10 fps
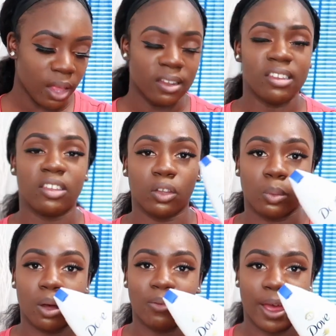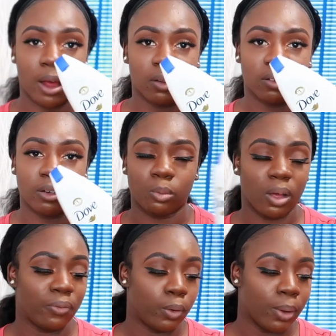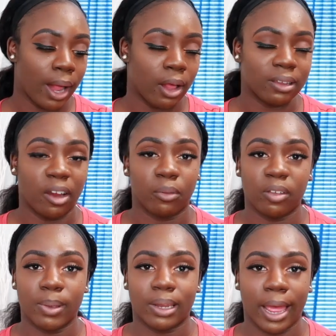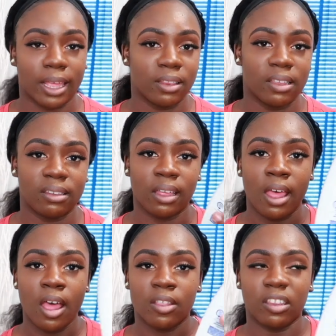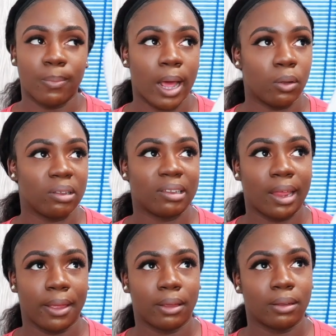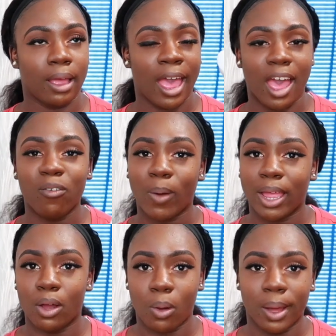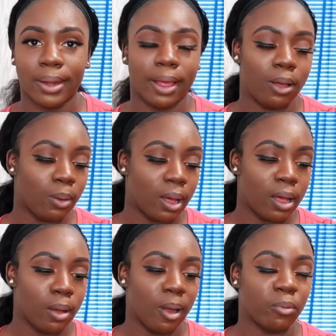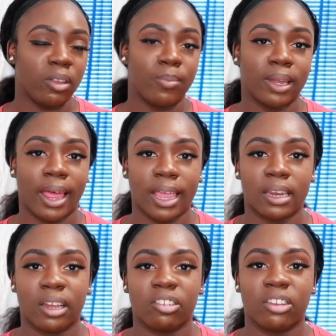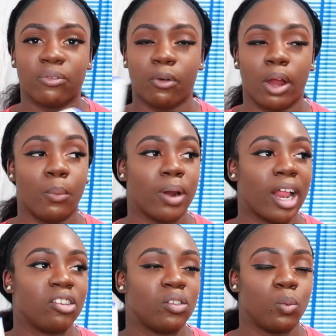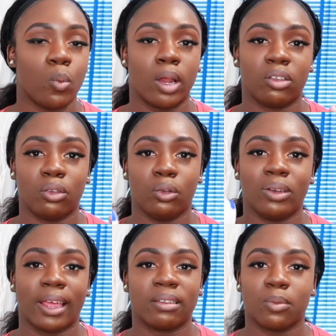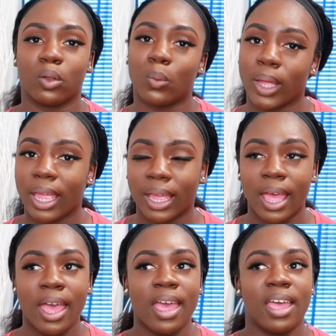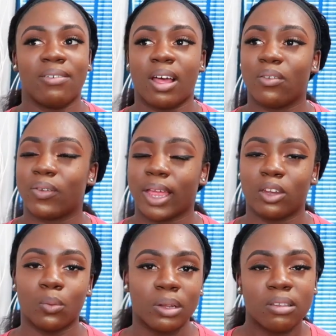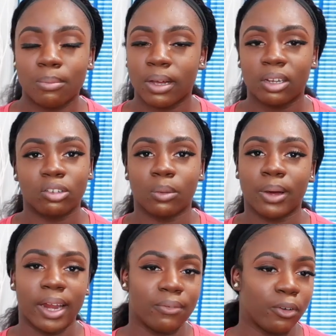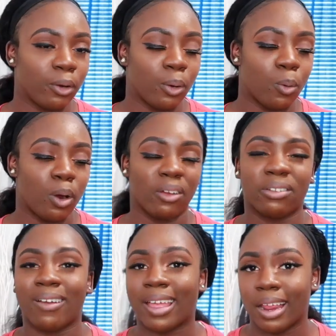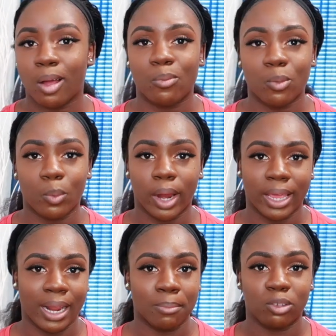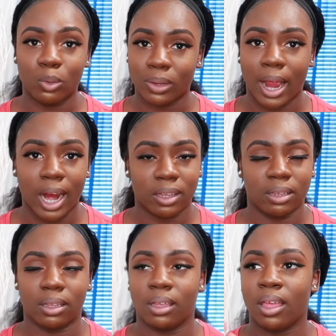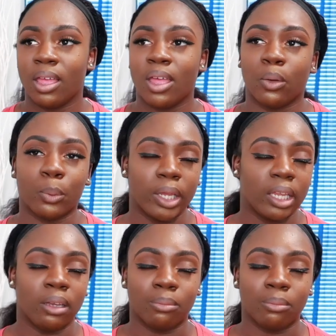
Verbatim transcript: this is the 12 ounce the 12 fluid ounce i've really been liking this this bottle is like halfway gone now um, i've really been liking it just for when i just want to do like something quick if i don't feel like doing too much or whatever or if i get home from work and i'm too tired to really